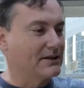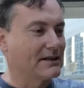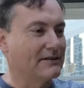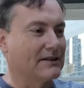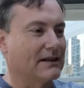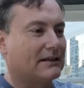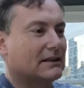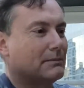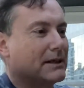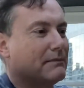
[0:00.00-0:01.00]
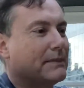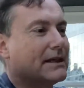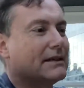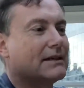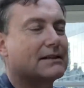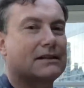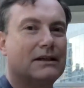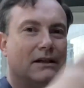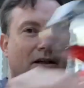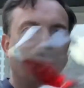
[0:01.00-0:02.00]
Just gives it a little bit of bitterness.
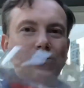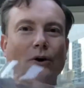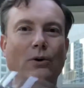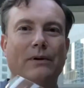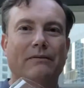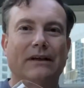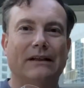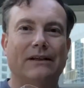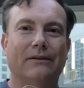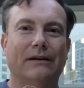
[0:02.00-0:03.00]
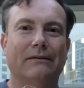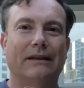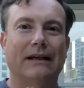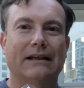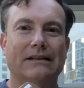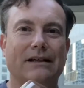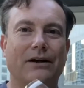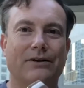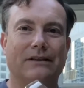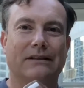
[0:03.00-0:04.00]
All we're really doing with that is
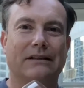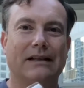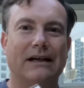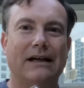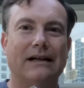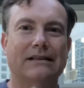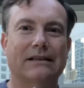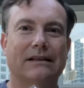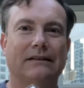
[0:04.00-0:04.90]
coating the glass.